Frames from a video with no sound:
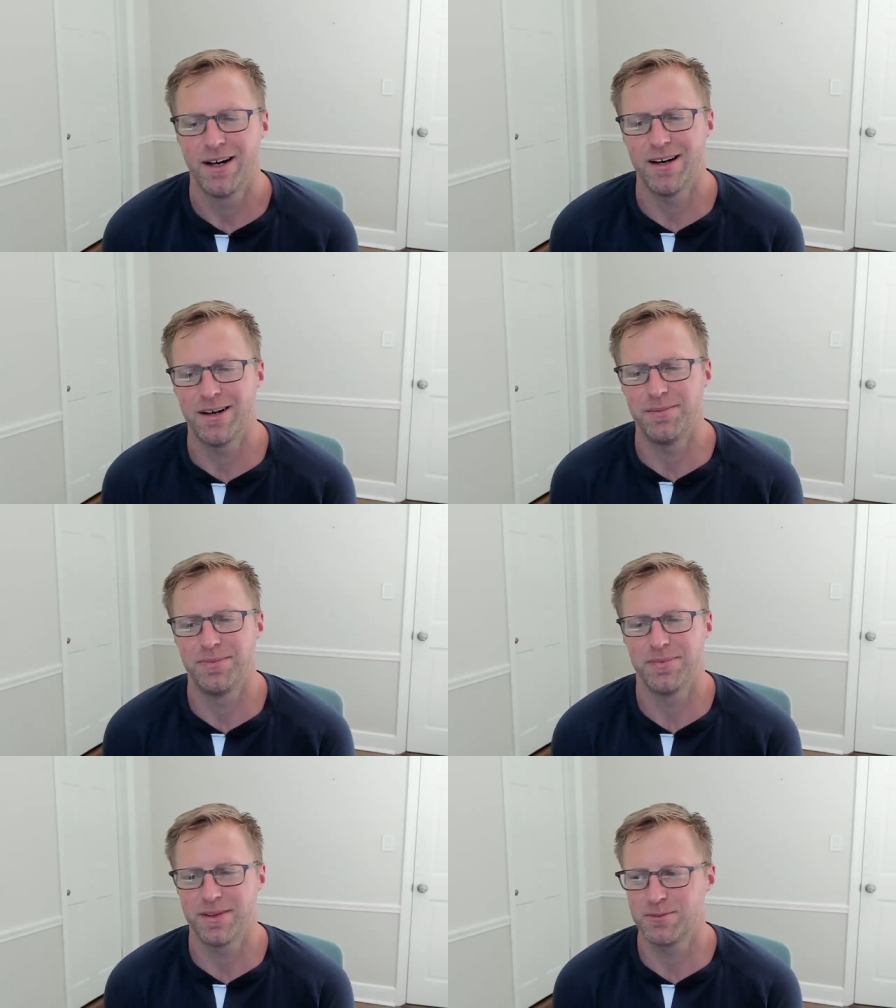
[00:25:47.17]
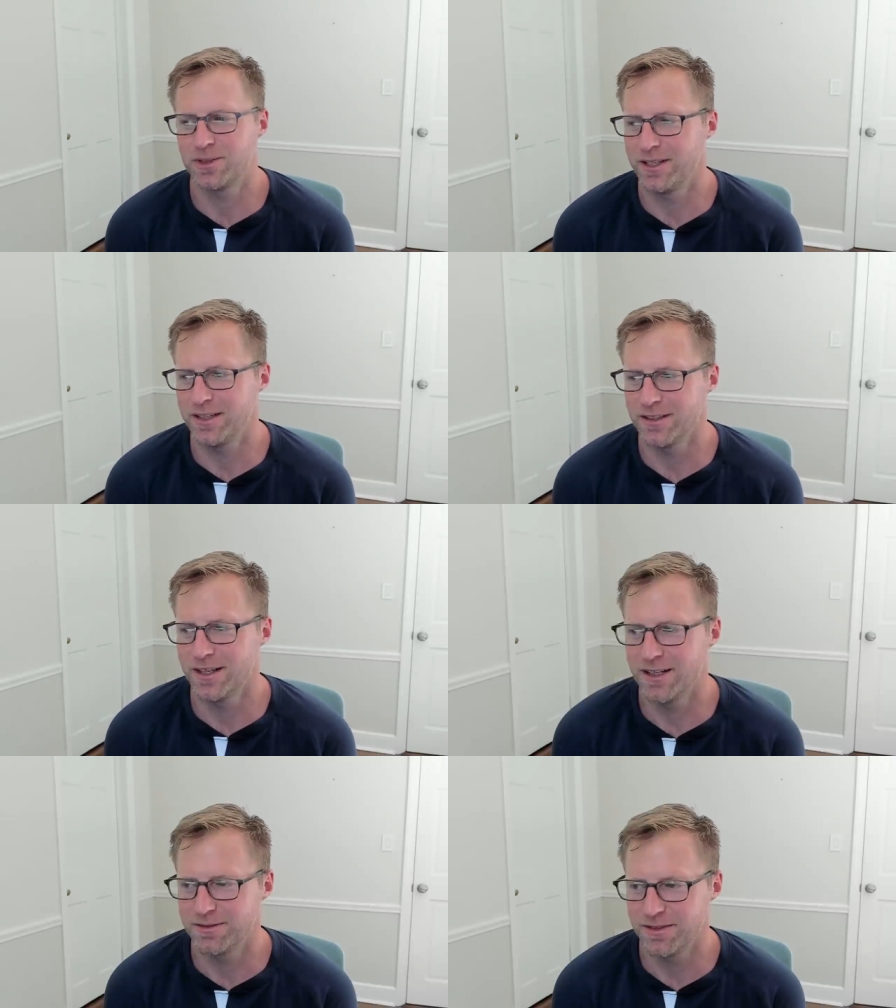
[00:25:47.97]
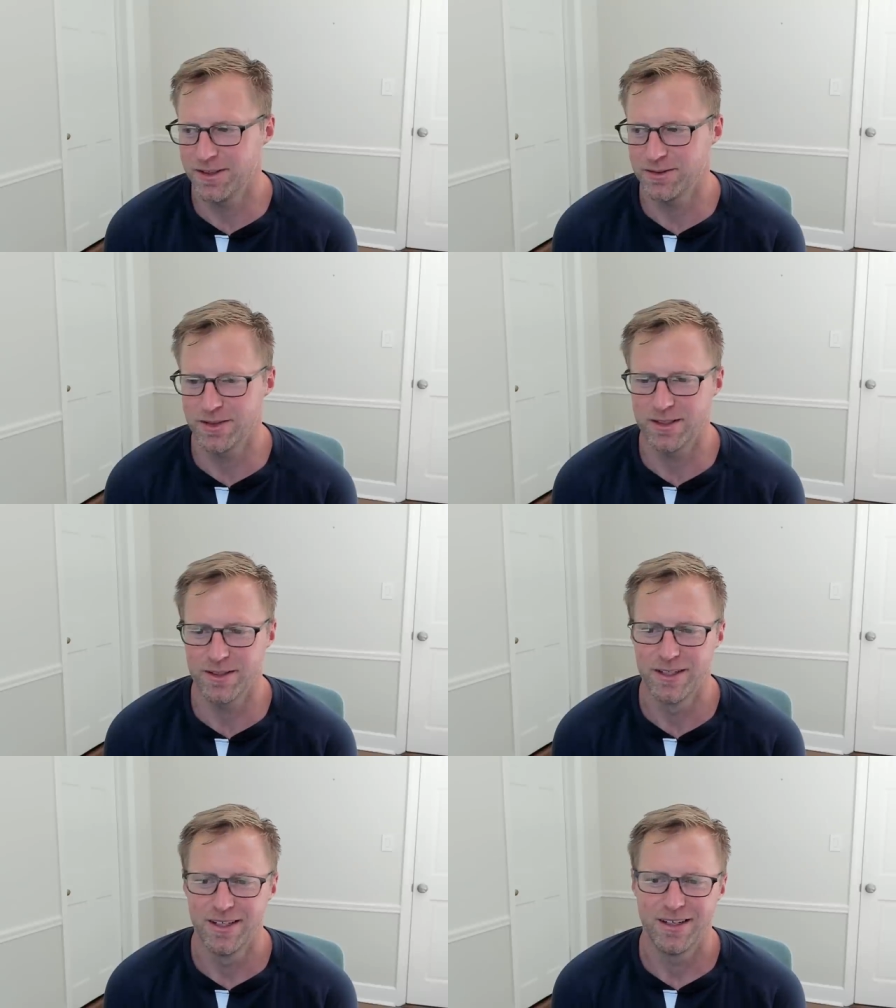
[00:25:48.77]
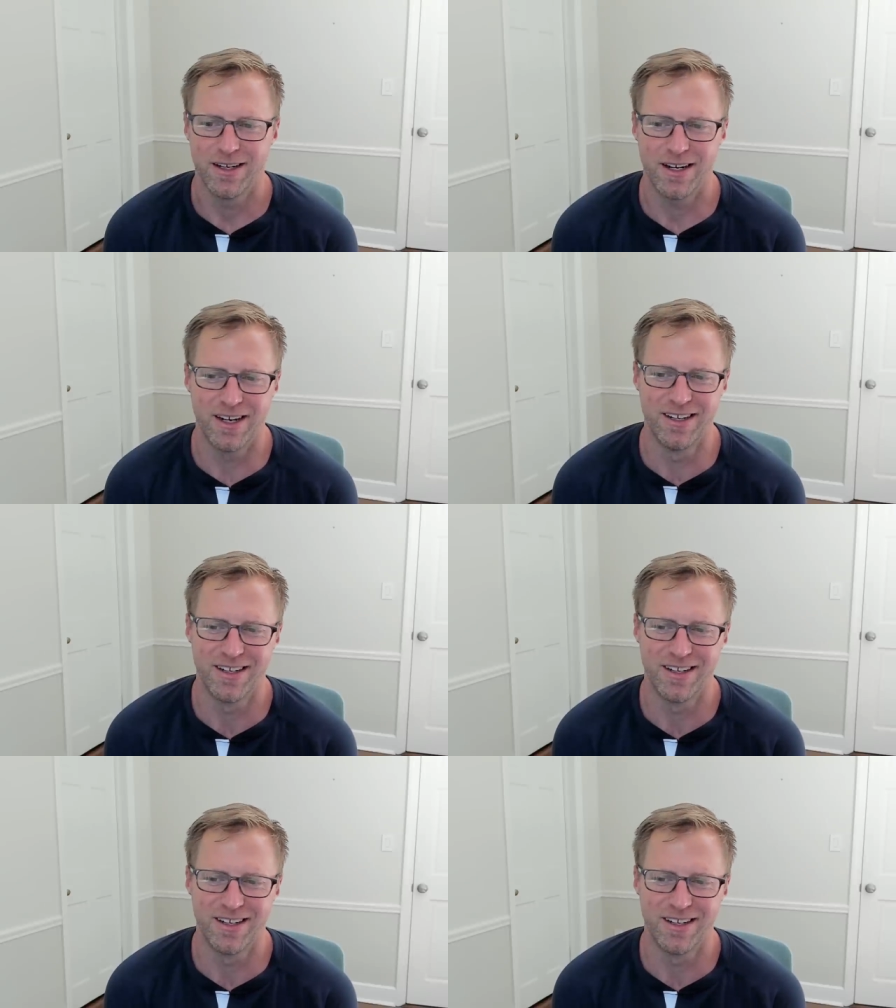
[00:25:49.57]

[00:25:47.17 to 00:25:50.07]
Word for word: Um, I'm trading a lot of things right now, uh,